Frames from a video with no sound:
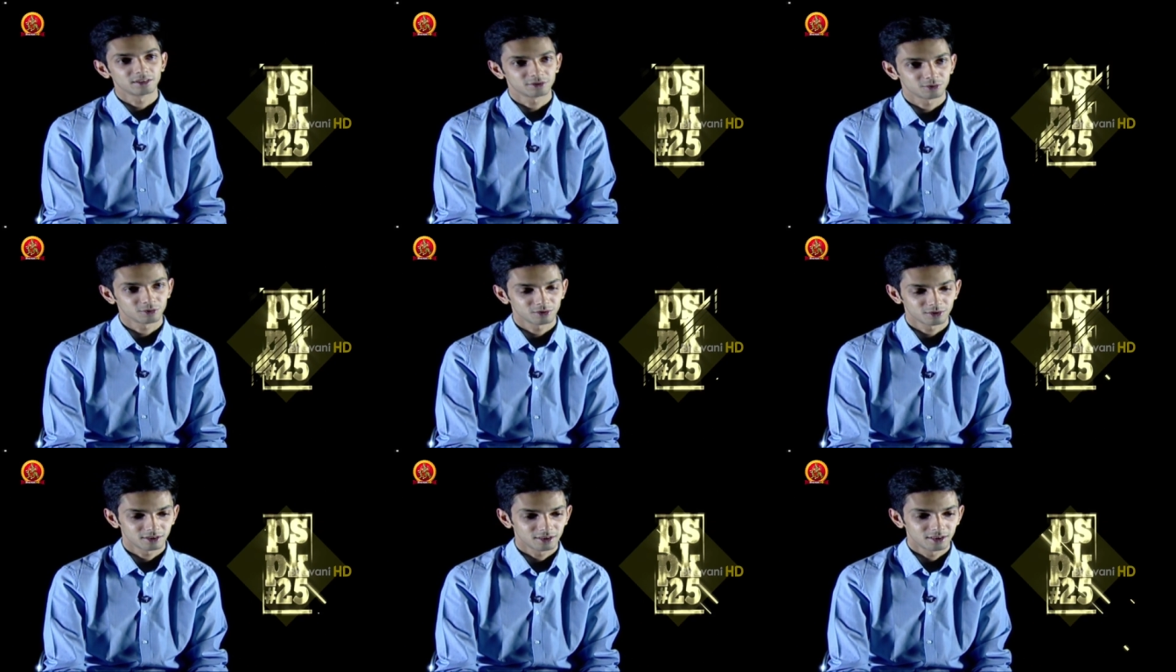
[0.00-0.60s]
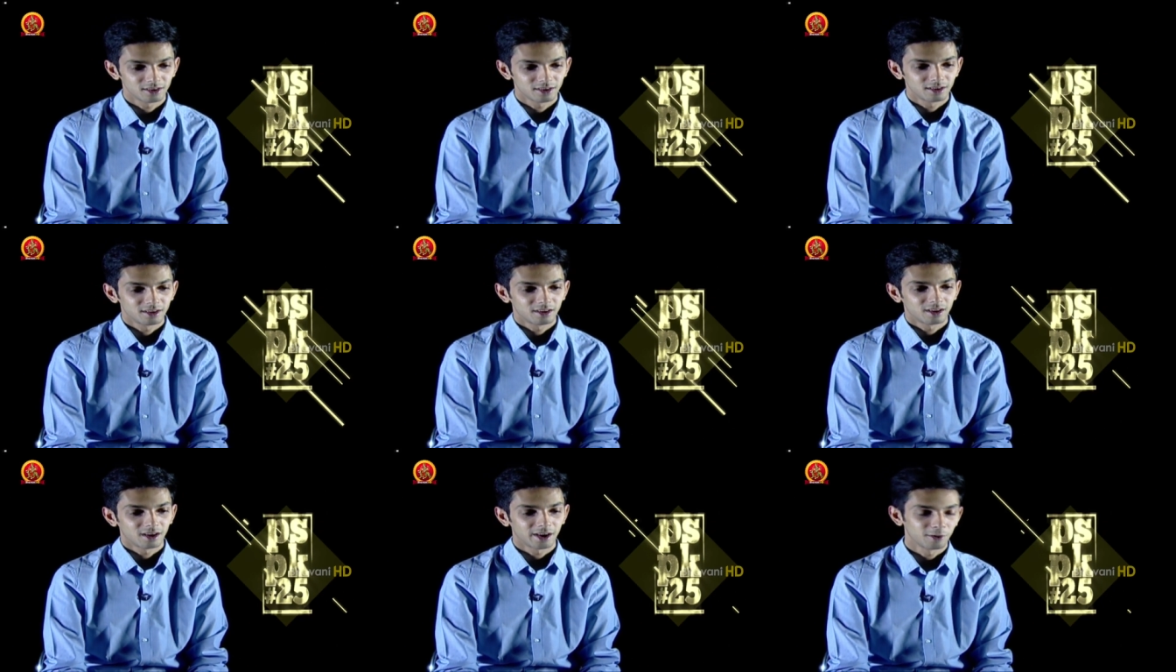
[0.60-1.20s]
So
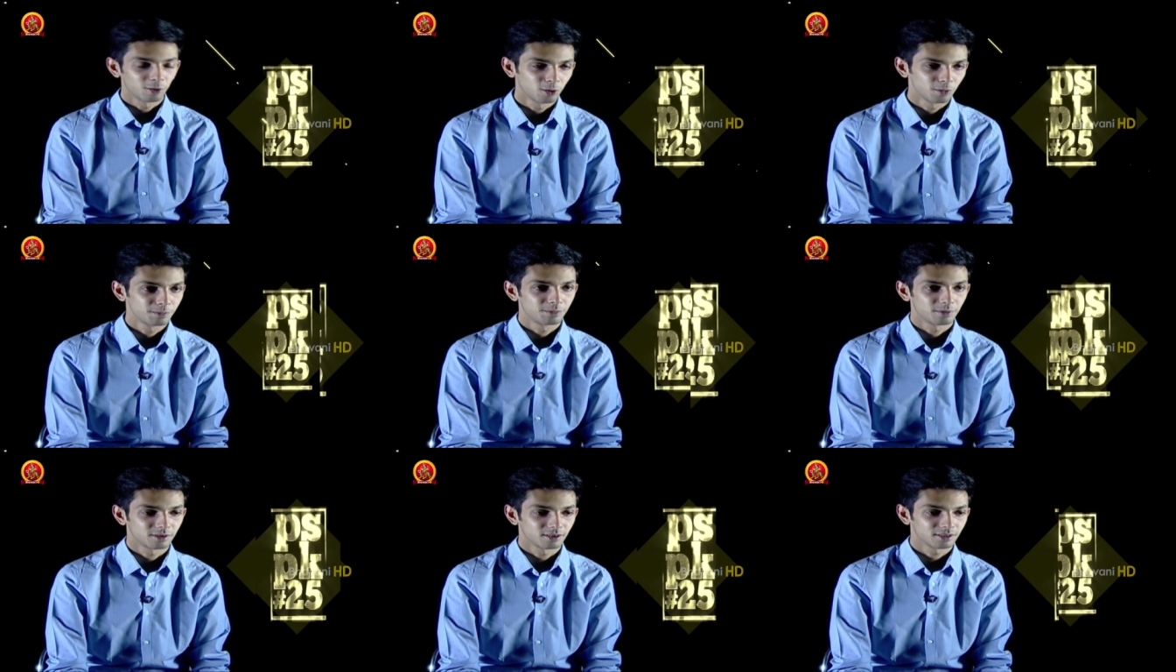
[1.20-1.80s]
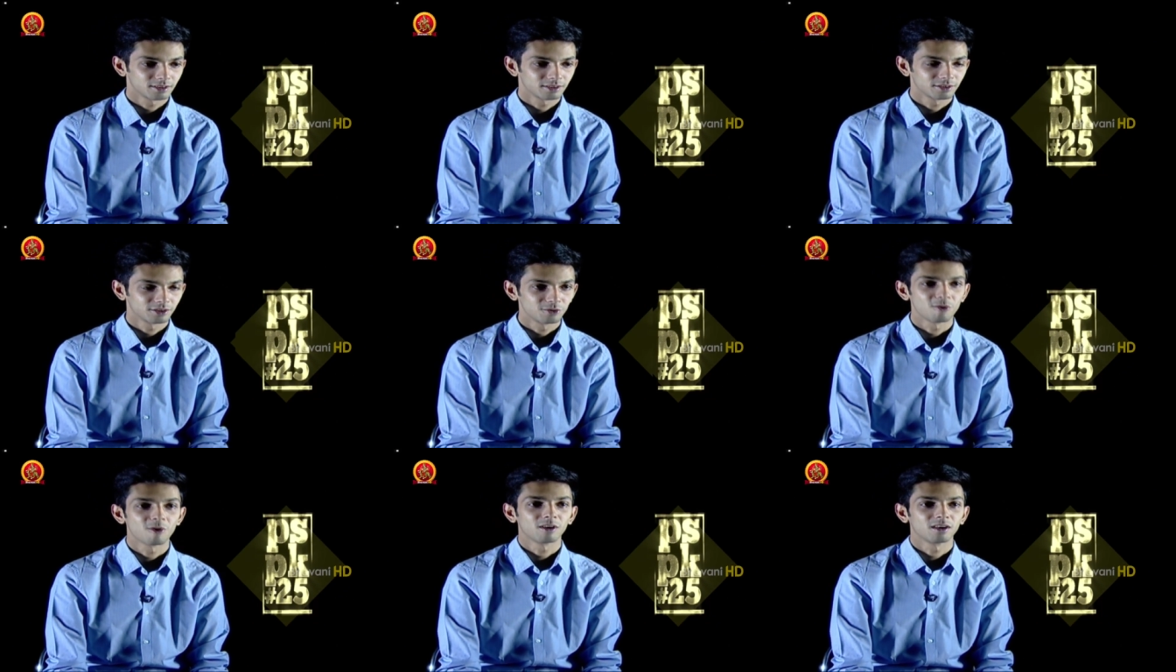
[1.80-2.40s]
I hope
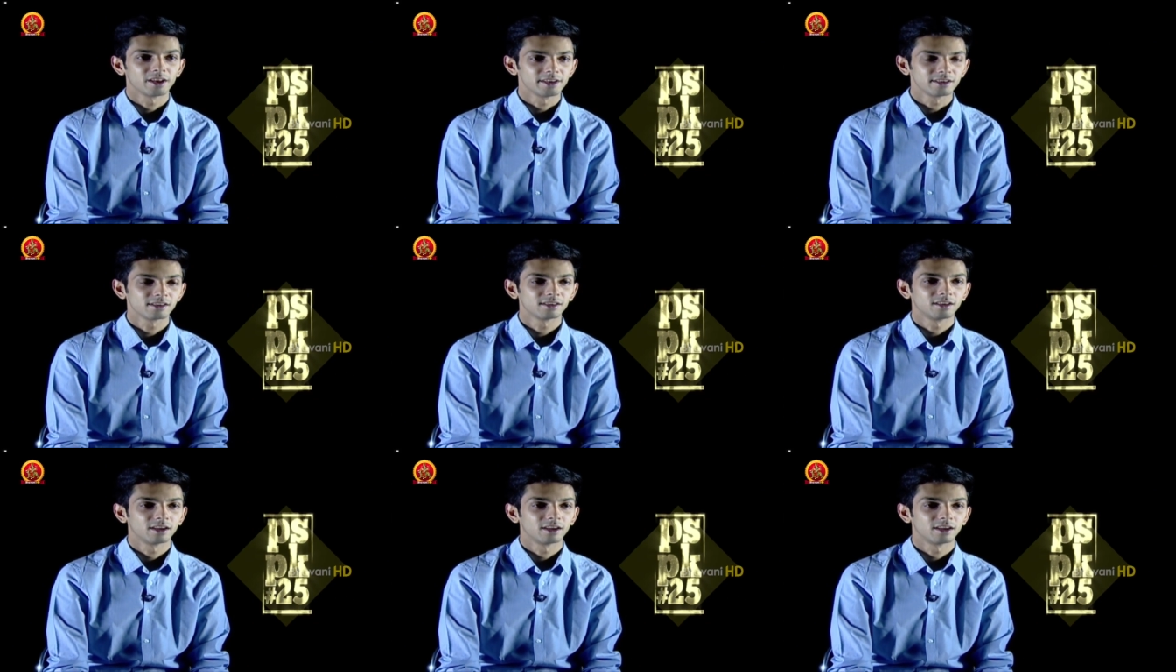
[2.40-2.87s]
you all like it.